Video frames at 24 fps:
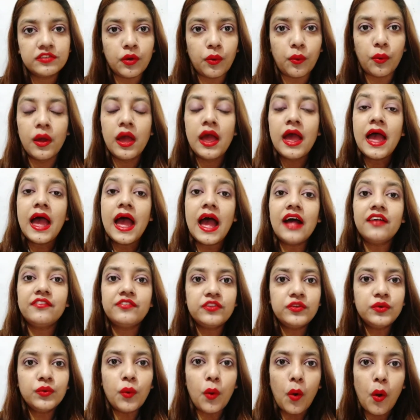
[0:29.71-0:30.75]
So,
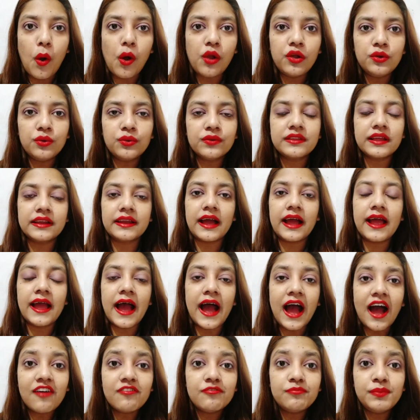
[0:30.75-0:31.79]
as you all know that I
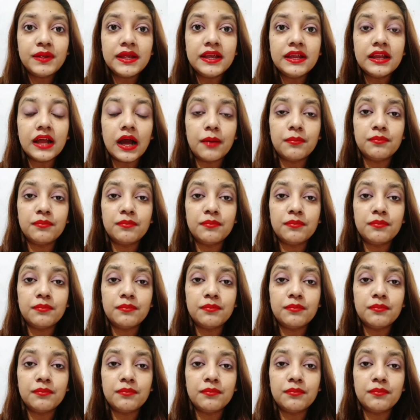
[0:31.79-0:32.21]
have been